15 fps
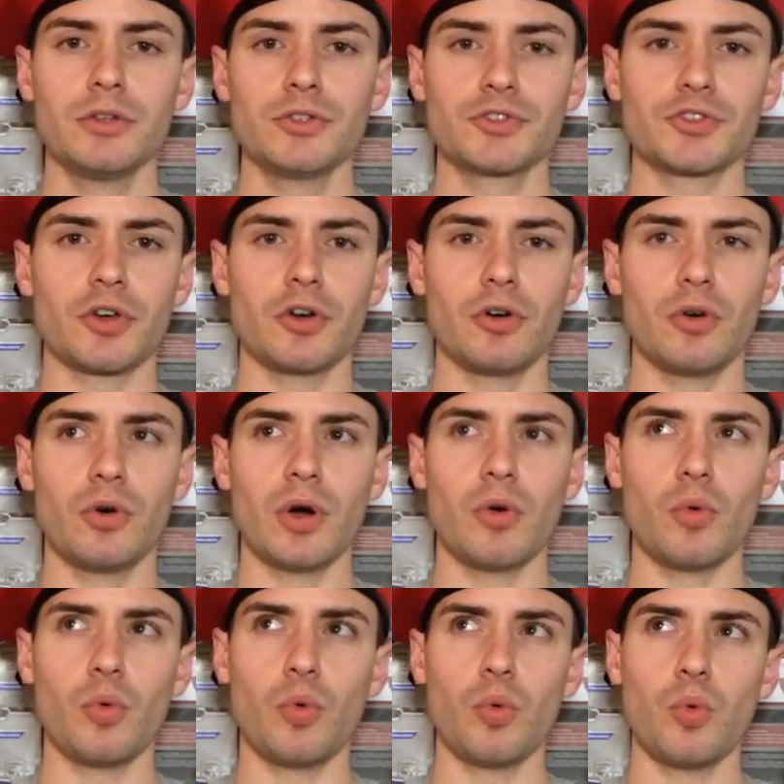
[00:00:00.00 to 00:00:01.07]

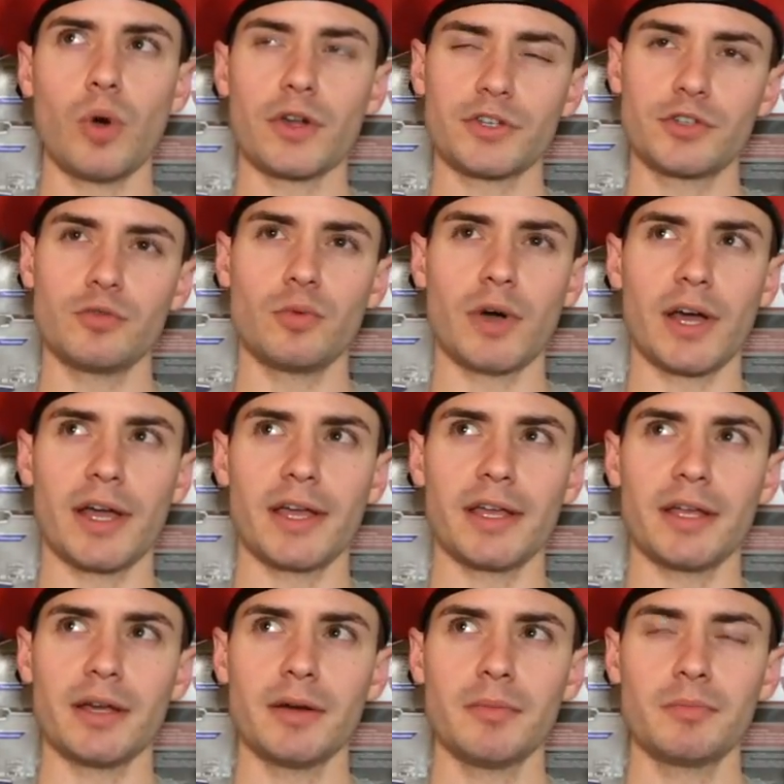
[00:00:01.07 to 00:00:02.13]
So how do
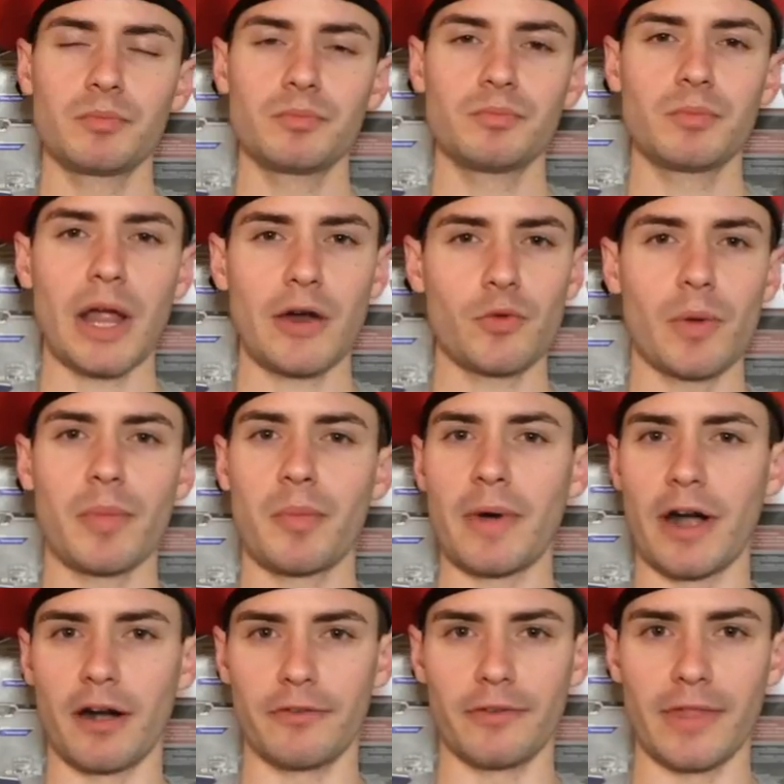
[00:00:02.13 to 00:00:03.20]
I
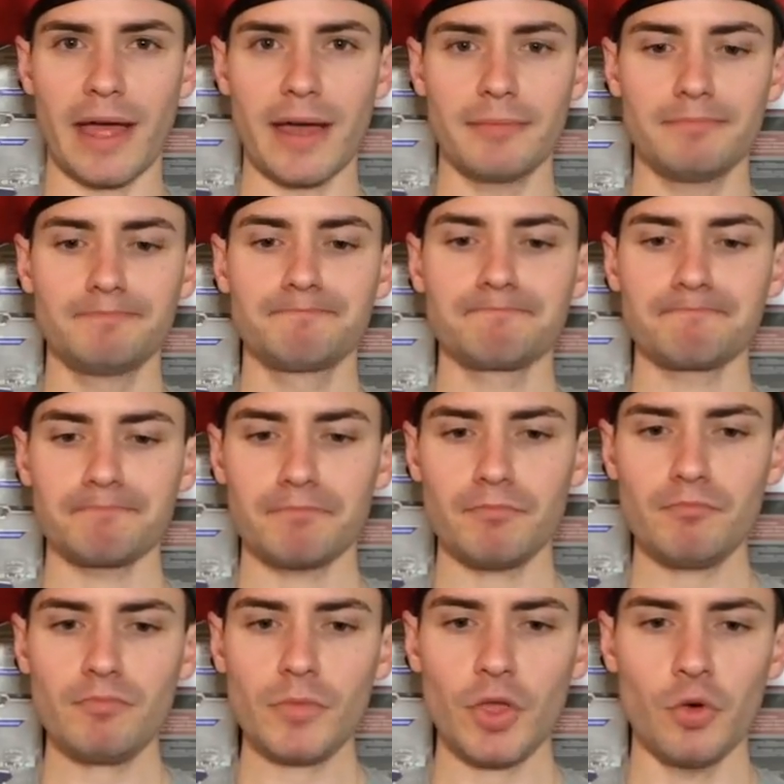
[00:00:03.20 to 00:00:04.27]
prepare for that?
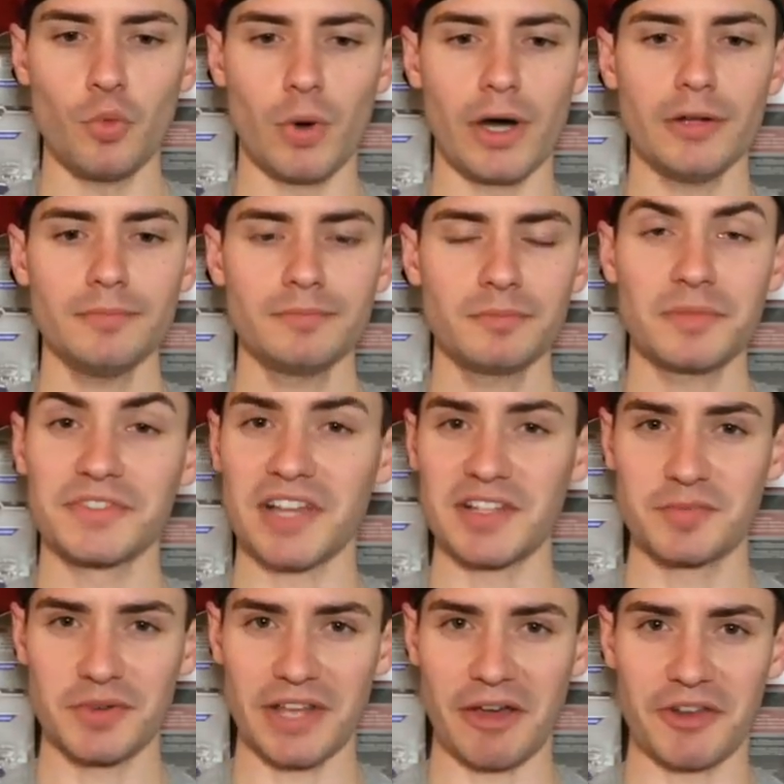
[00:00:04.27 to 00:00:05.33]
Well,
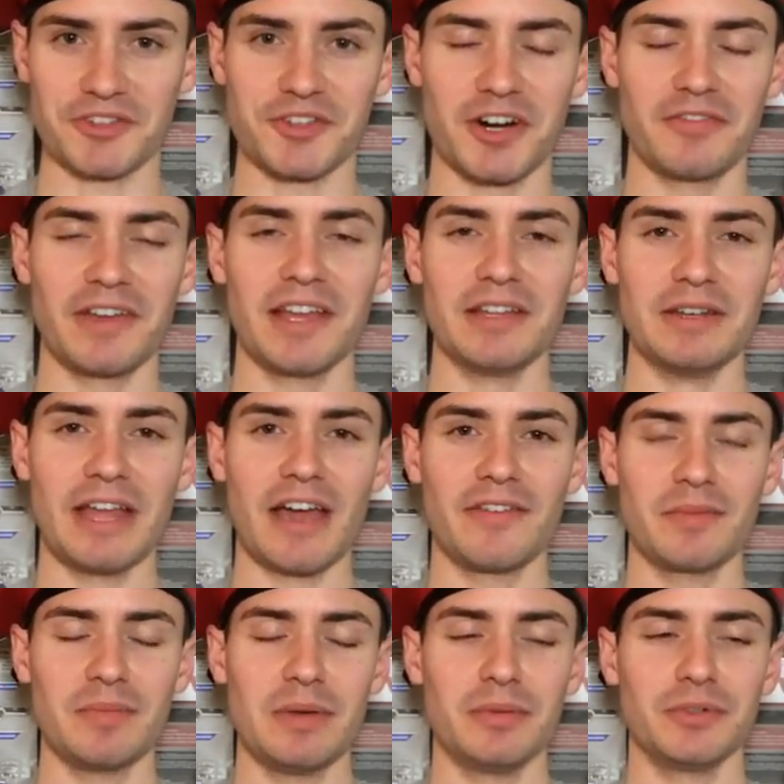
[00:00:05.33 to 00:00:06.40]
besides putting out a survey and
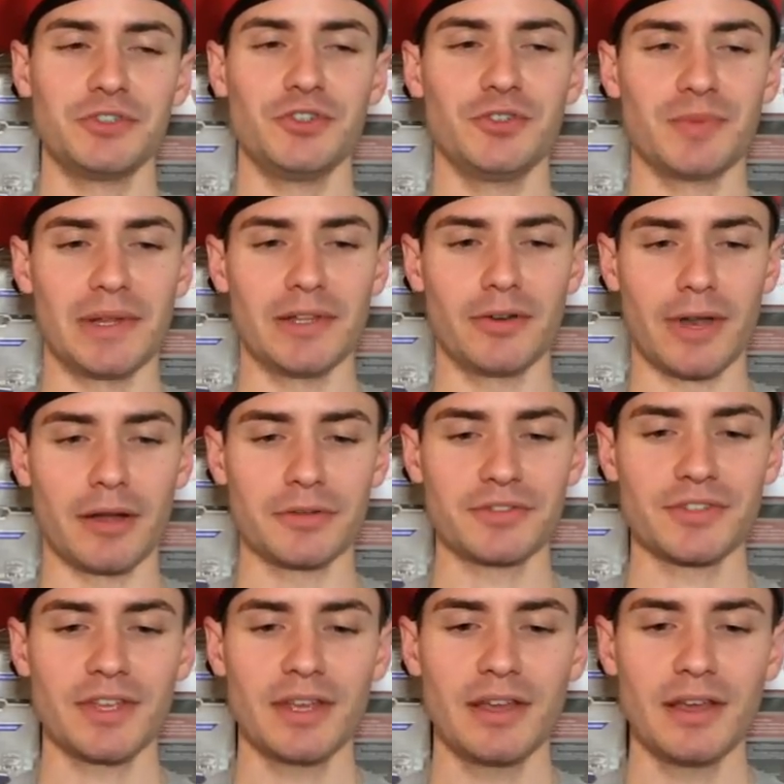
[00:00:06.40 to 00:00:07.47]
having people choose my
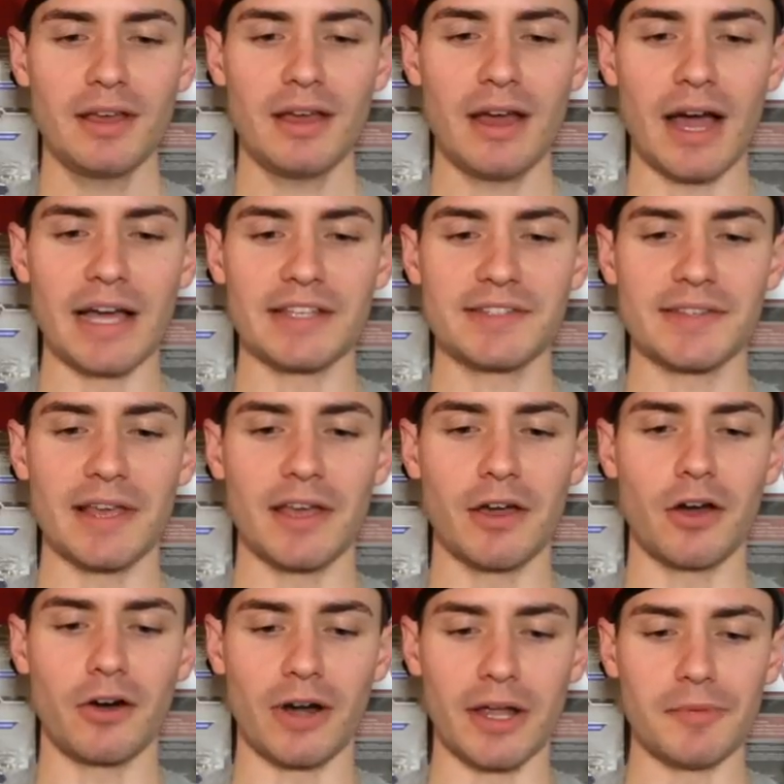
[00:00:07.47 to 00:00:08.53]
loadouts, I say,
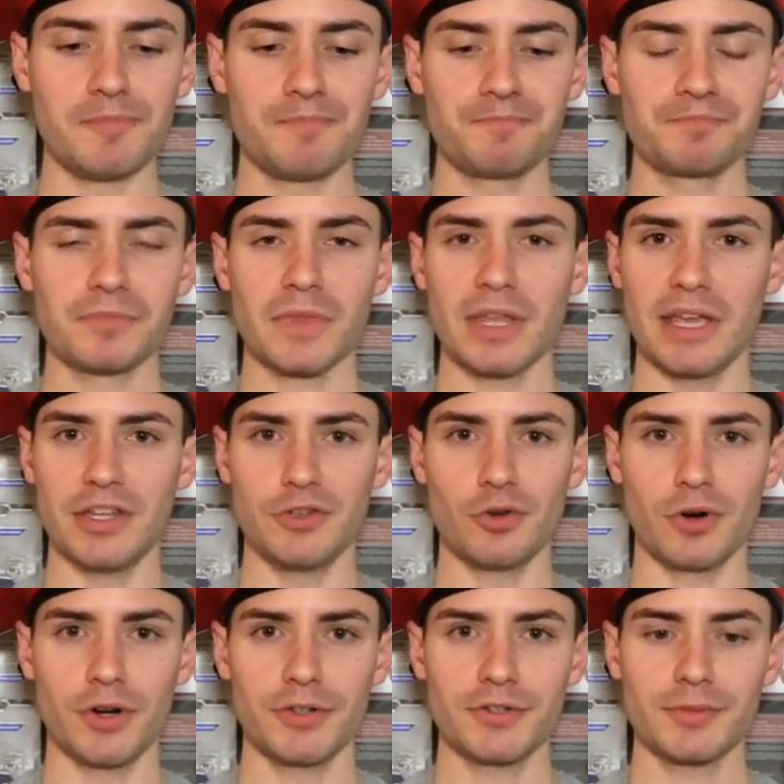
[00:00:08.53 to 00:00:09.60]
all right,
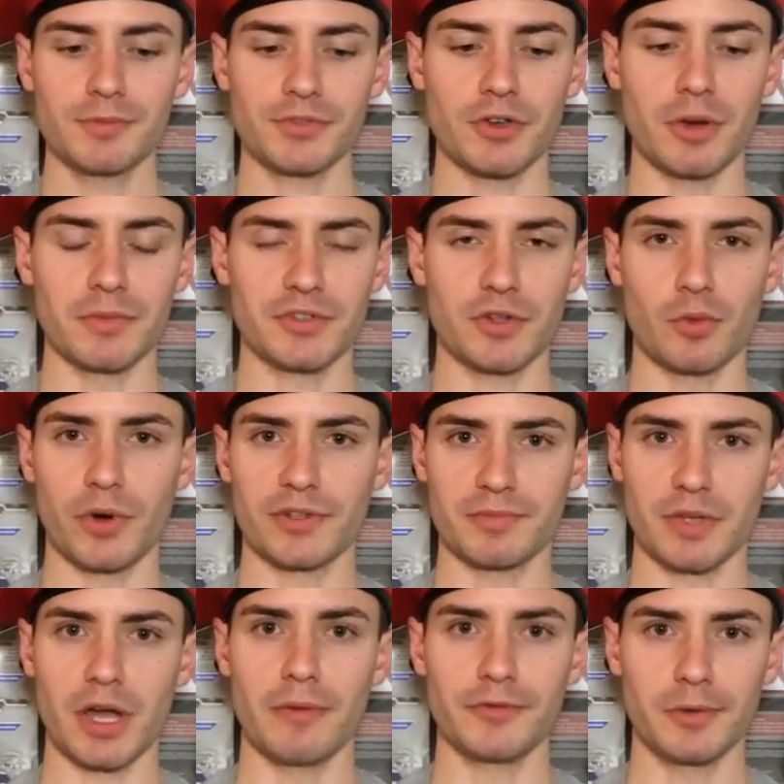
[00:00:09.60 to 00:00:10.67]
indoors, so I'm just gonna wear
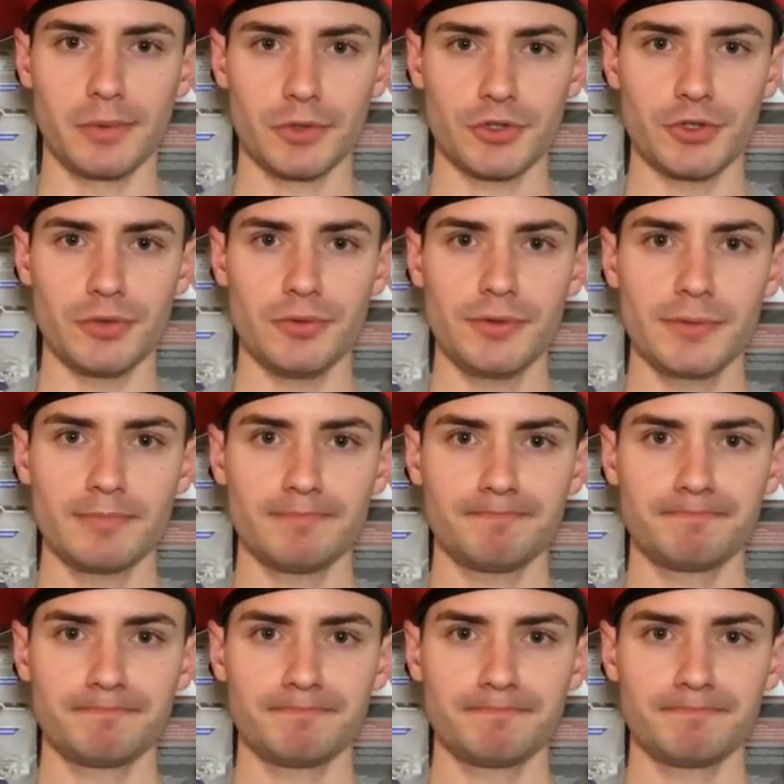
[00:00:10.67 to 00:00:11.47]
some comfortable shoes.